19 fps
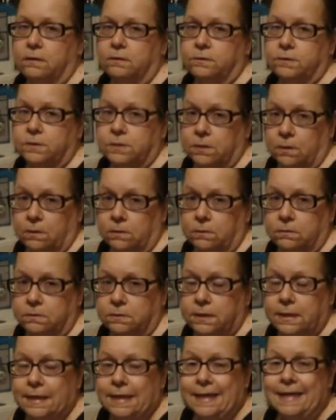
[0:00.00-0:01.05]
So,
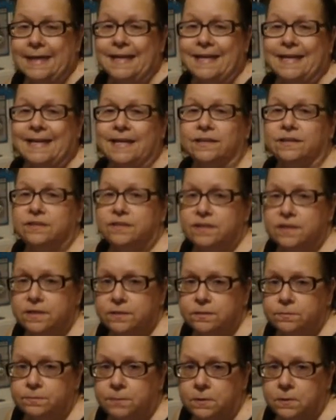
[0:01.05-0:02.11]
at
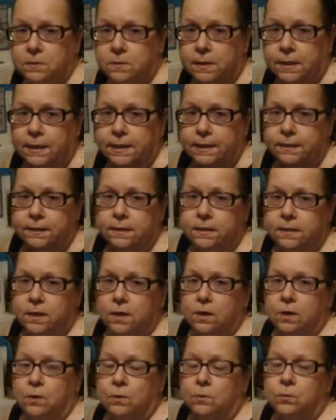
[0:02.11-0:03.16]
this point,
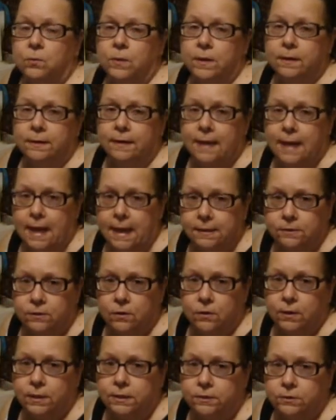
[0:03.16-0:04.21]
we're not
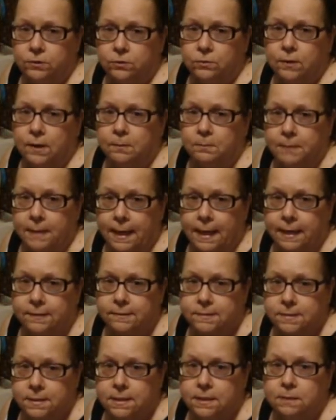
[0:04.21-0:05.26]
going to do our back
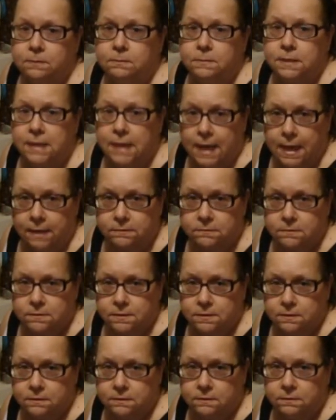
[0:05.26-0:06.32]
seam
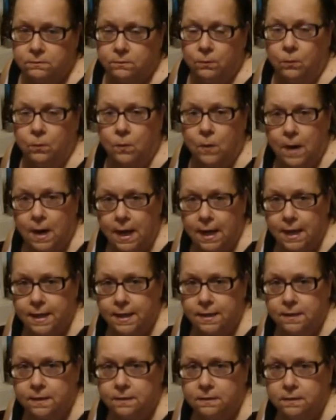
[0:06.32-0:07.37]
yet.
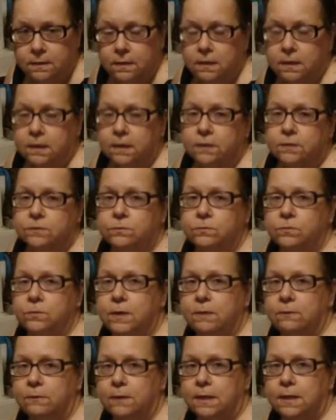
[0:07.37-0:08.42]
Why? Because
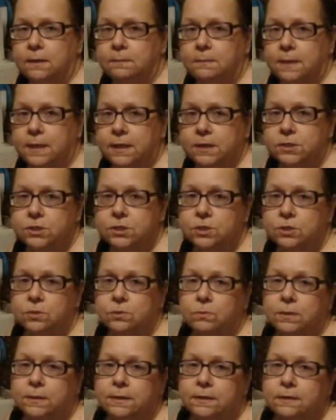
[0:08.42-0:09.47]
we want to make sure
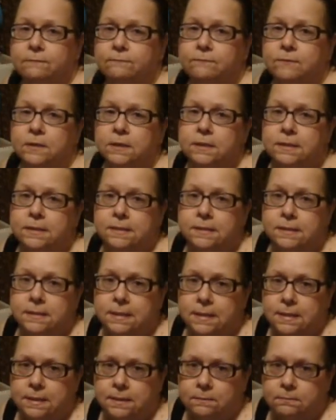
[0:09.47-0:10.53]
what the front
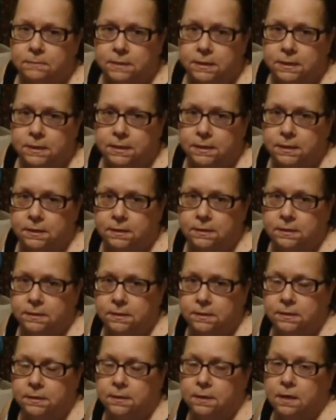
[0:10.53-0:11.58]
seam did.
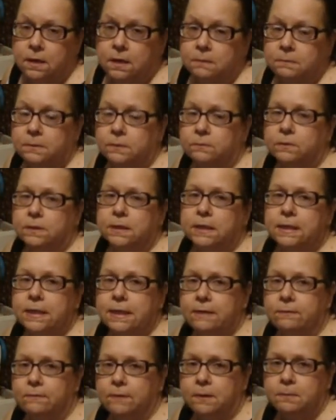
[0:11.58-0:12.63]
But we're going to
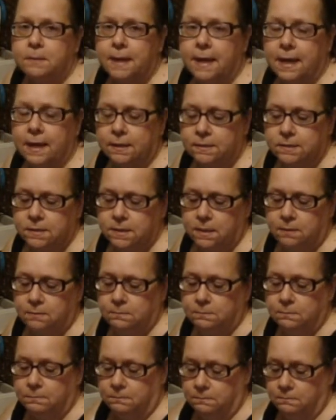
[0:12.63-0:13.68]
leave our back
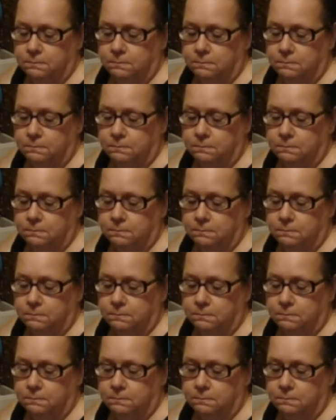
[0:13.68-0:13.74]
seam